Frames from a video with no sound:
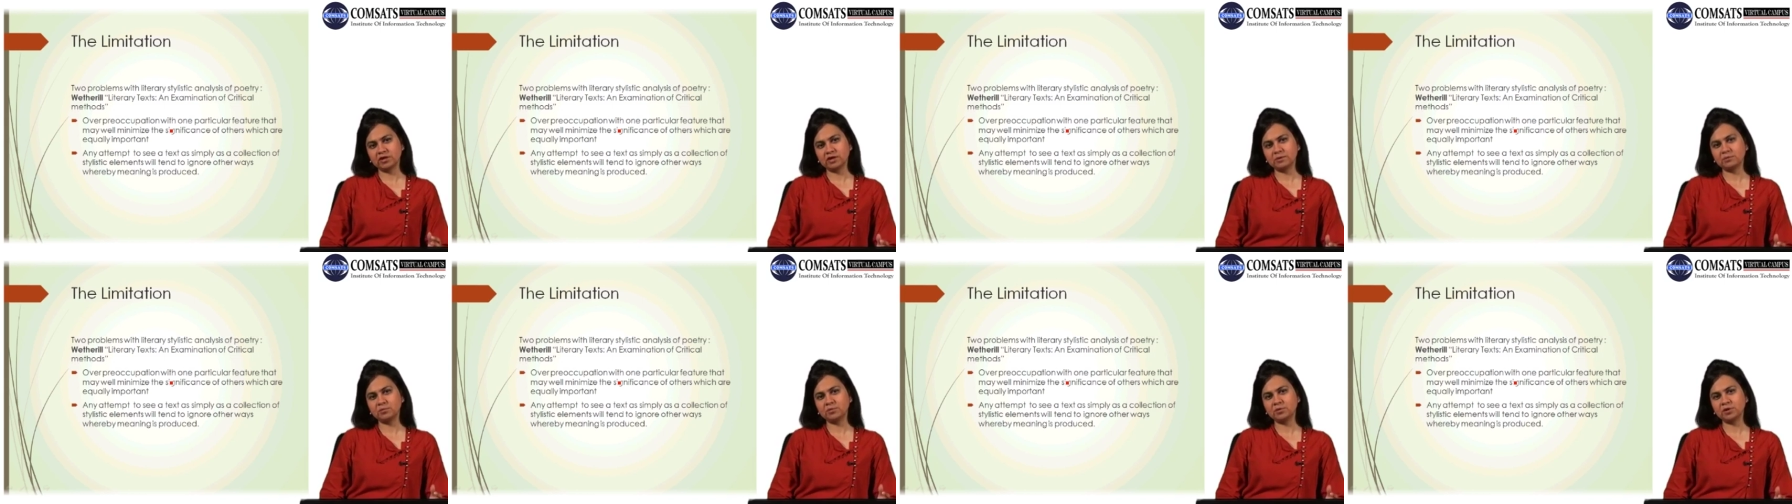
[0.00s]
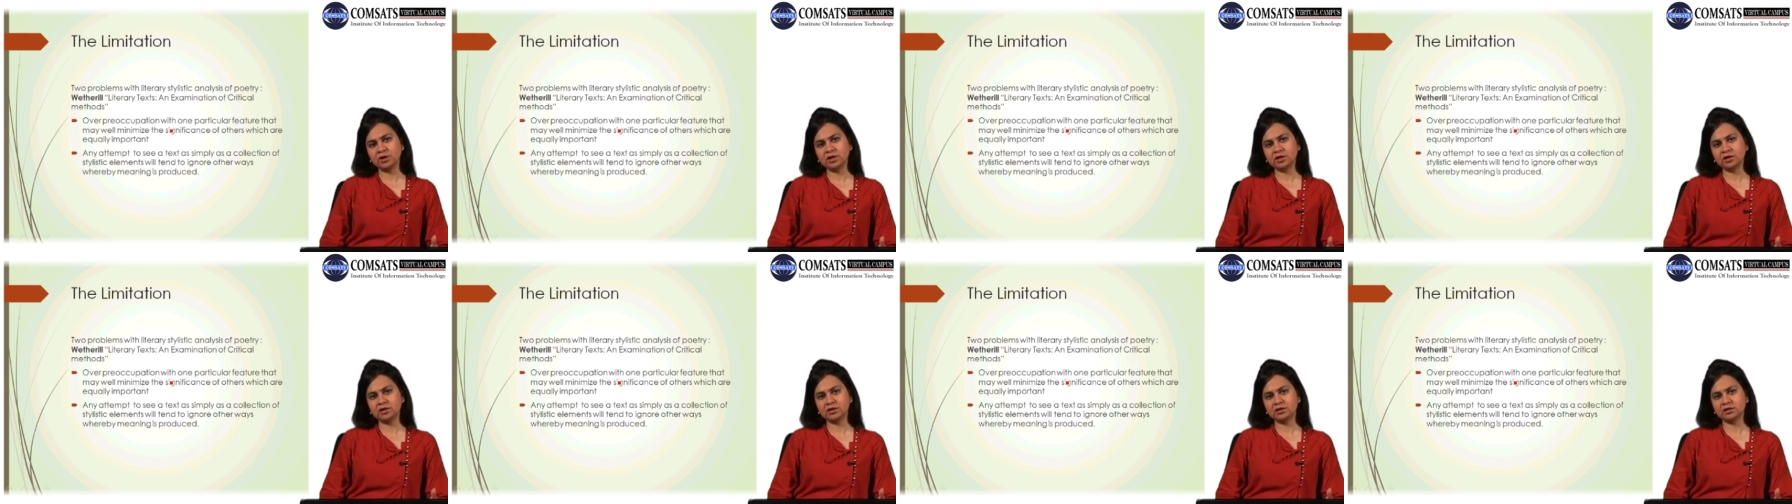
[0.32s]
when a
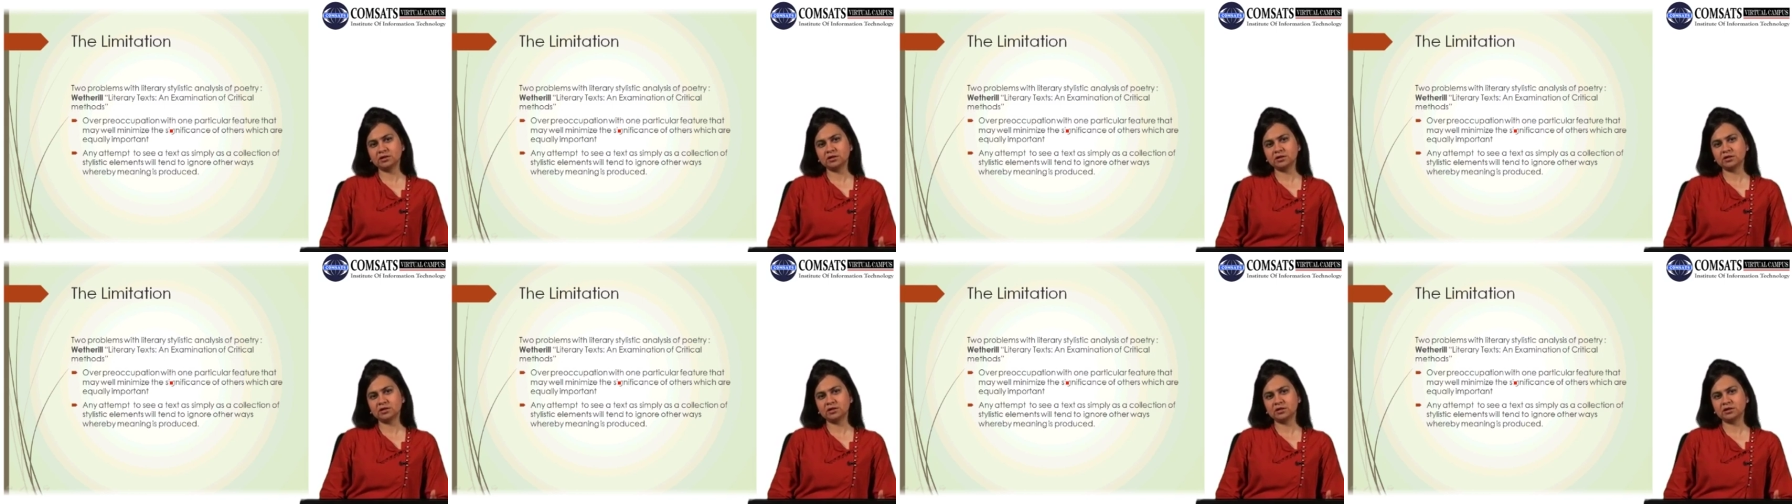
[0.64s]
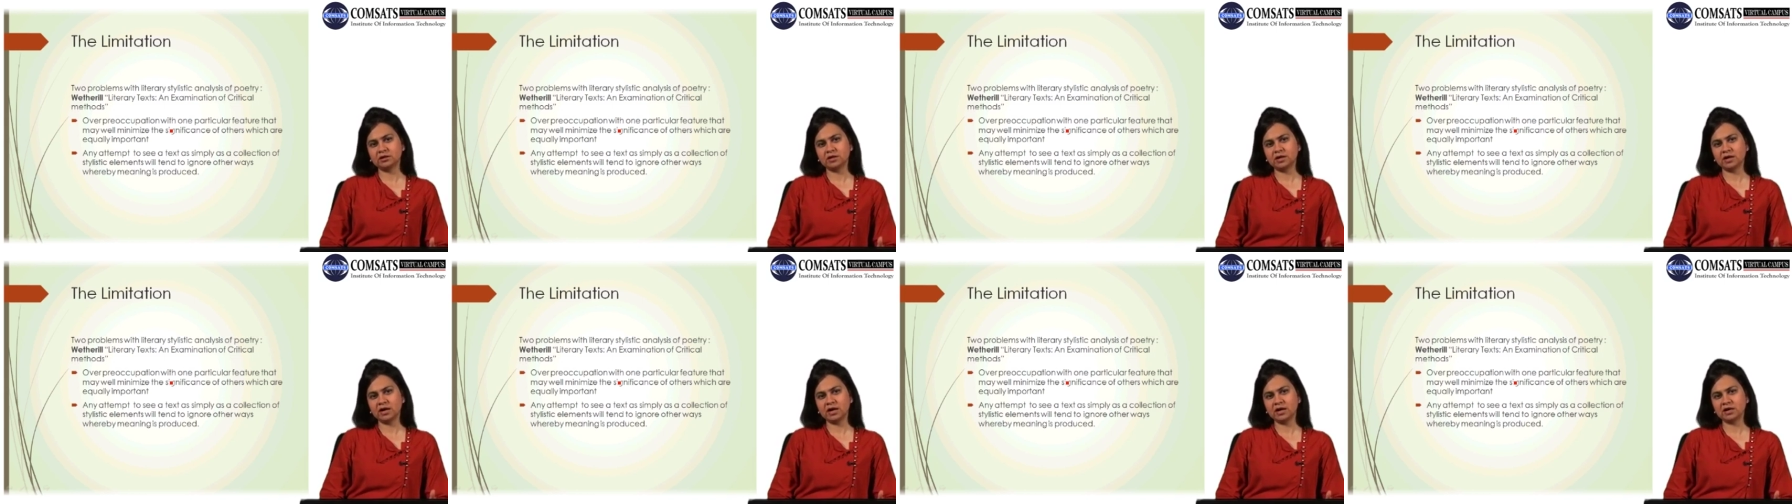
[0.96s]
poet
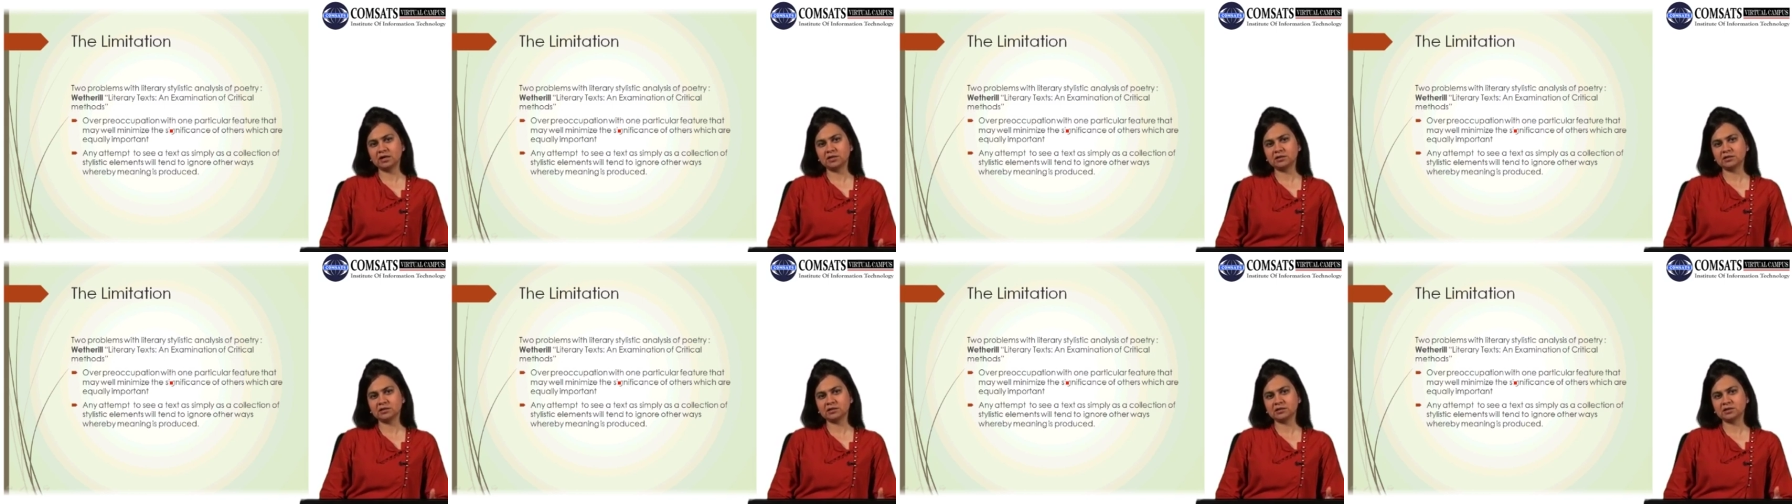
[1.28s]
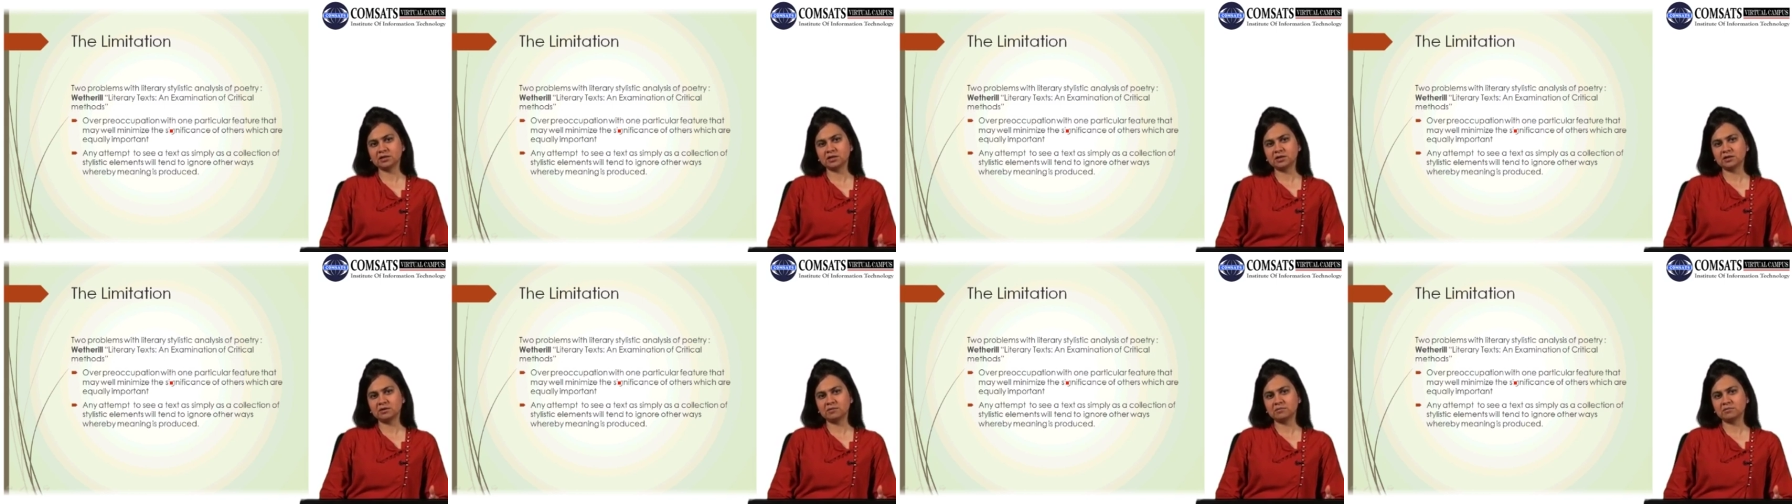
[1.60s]
relies